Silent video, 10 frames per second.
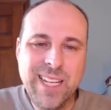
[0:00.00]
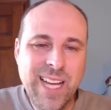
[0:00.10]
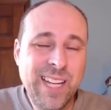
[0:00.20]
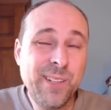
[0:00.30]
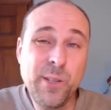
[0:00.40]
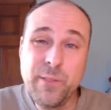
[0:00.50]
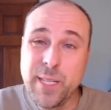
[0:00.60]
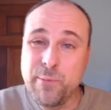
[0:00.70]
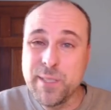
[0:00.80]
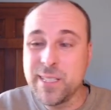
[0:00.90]
I don't know if
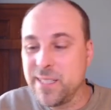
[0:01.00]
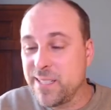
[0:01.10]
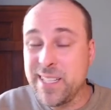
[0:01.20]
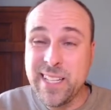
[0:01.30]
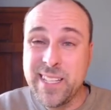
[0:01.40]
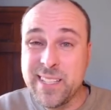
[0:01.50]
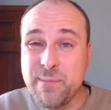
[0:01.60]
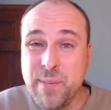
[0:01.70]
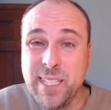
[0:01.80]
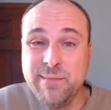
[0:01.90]
anyone's going to see this,
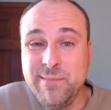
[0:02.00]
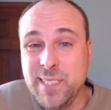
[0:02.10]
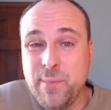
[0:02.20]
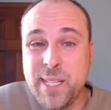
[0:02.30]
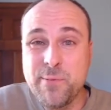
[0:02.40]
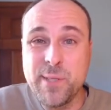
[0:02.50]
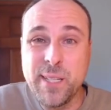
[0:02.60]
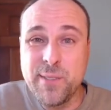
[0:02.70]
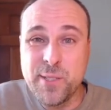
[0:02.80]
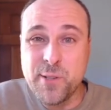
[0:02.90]
but you may as well
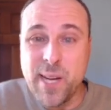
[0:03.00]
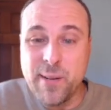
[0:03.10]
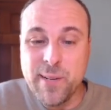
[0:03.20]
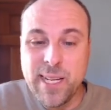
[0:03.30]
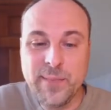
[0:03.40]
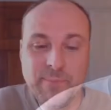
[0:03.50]
give it a try, right?